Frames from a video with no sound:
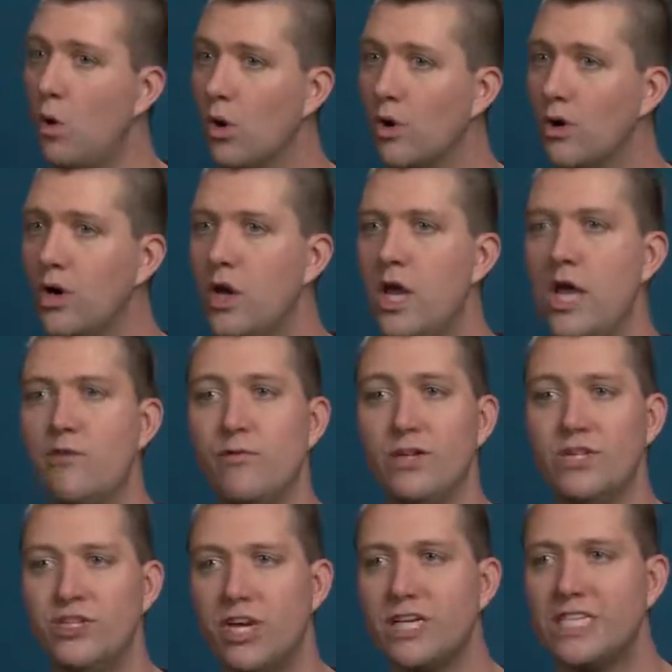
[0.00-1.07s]
Or, if
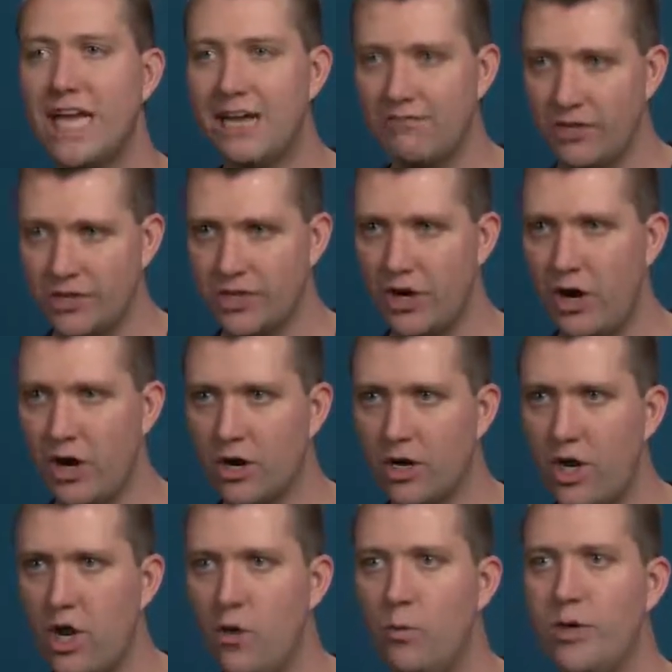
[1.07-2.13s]
we just have guitar,
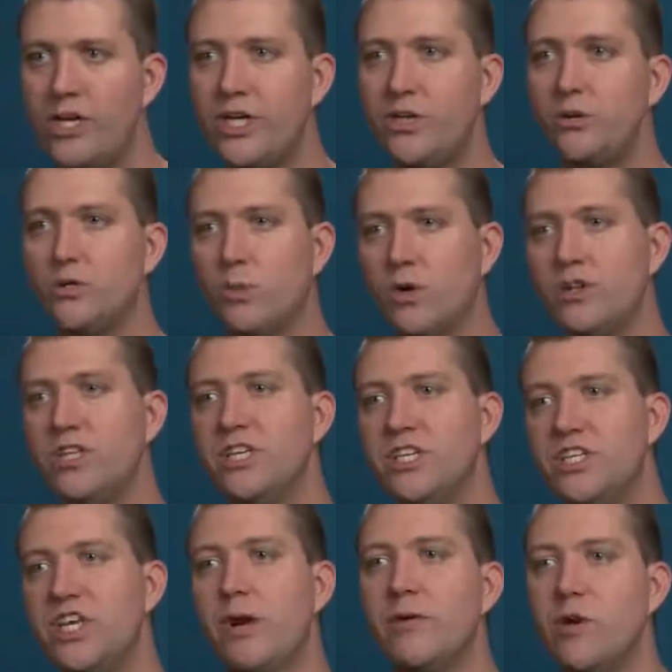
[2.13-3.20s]
we can use one of these
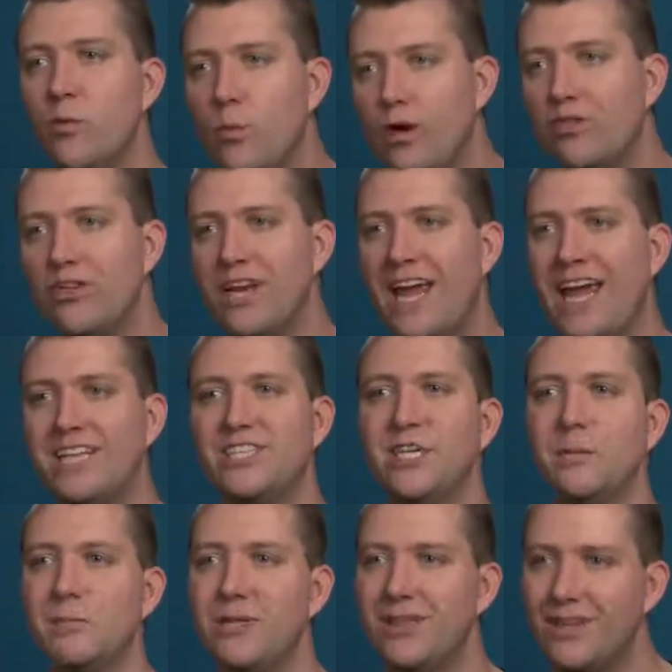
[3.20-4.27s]
stereo width
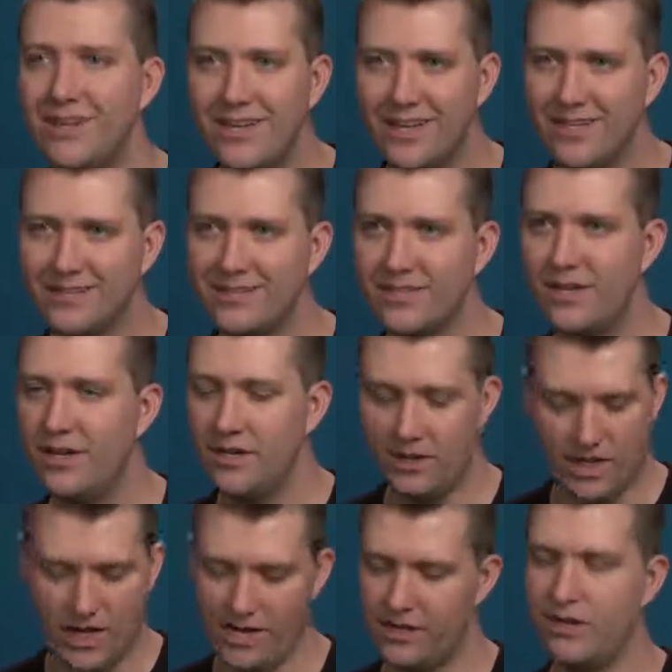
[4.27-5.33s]
enhancing plugins,
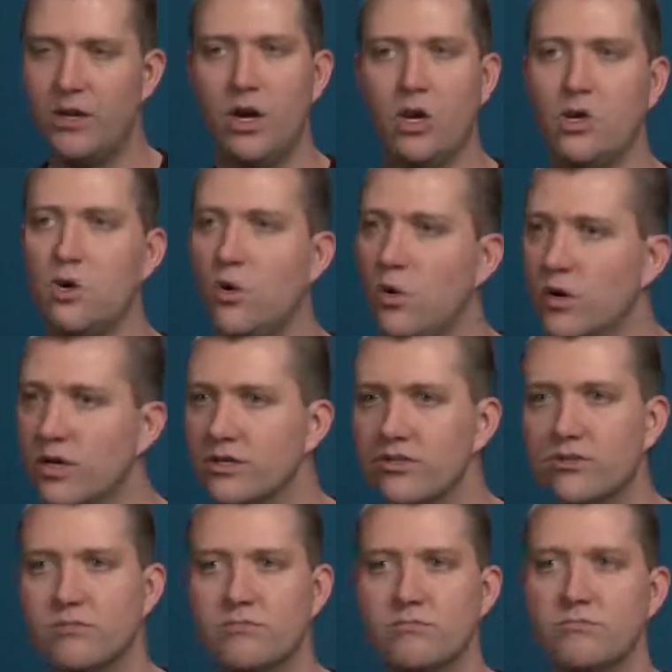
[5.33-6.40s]
like a
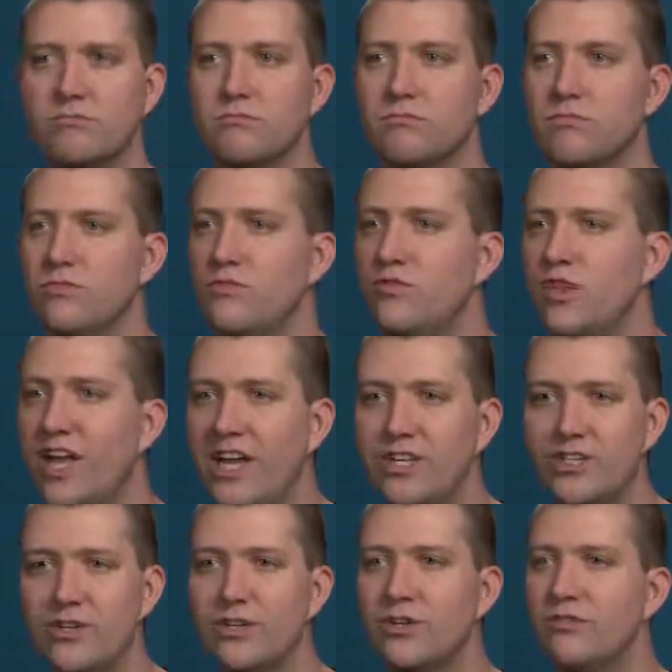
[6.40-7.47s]
chorus,
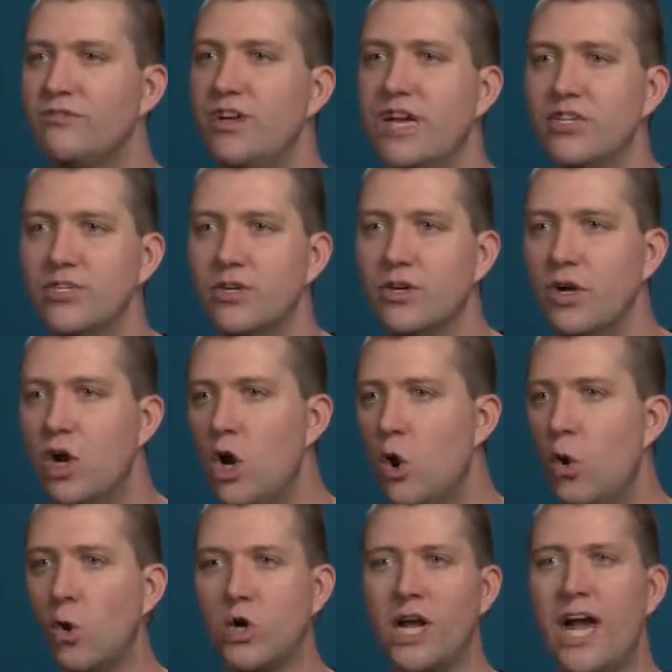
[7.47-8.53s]
flanger, phaser,
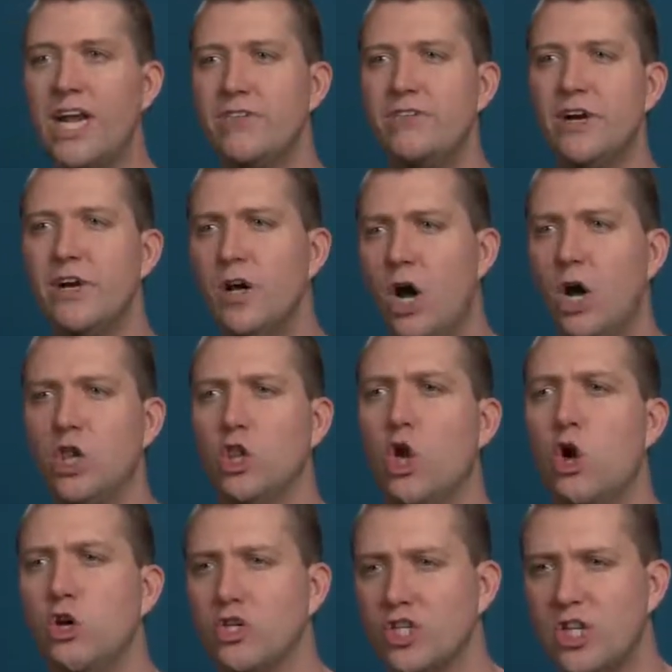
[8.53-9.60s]
or kind of a
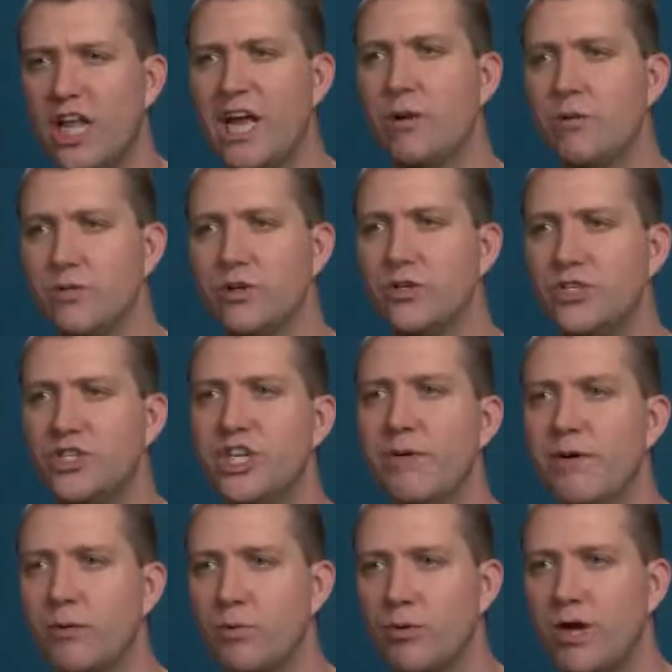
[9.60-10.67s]
long delay with good
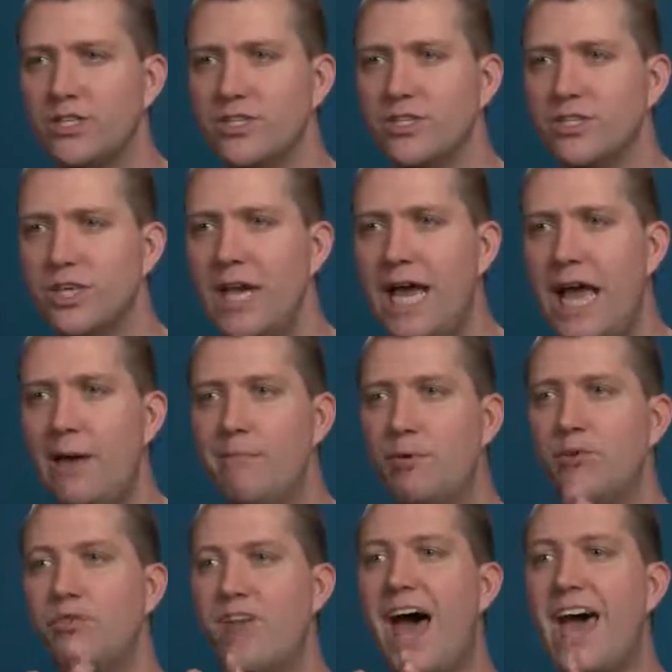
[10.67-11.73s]
stereo presence, and
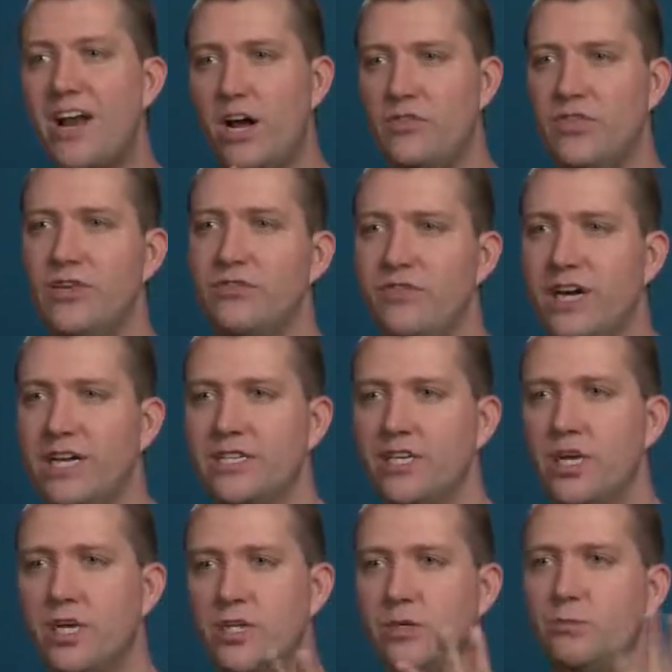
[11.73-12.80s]
put that on the
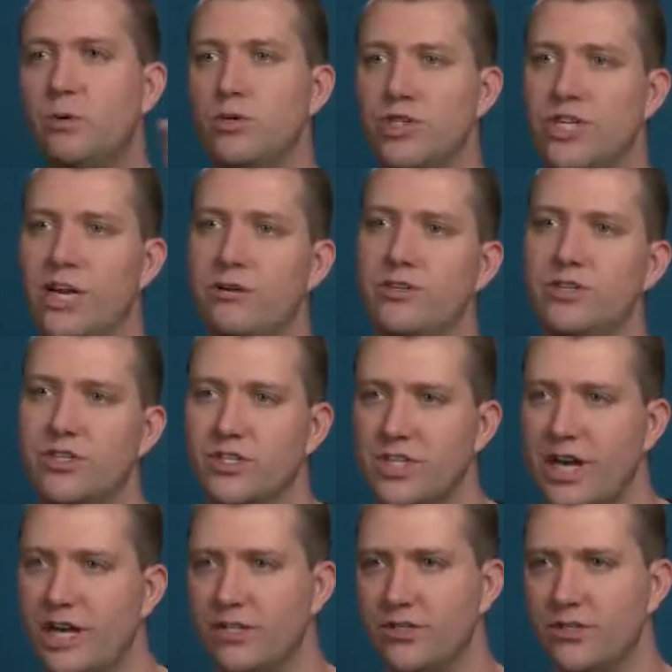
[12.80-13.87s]
device to push it out to the
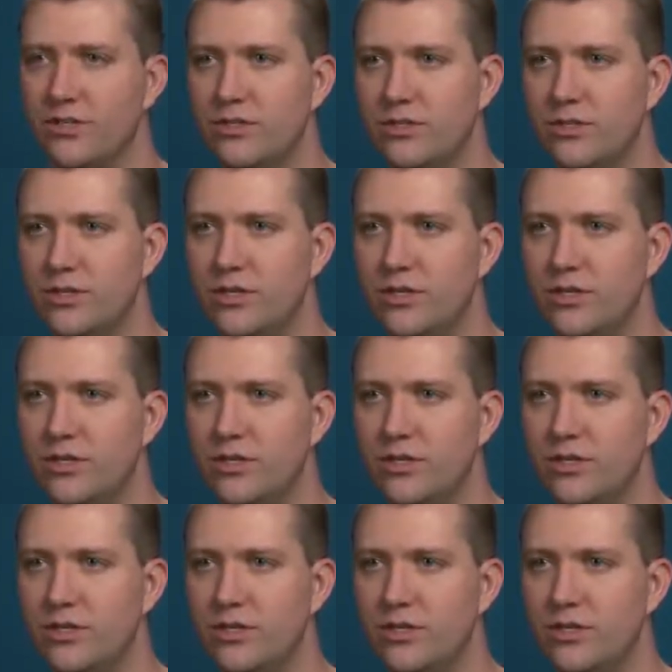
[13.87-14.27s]
sides.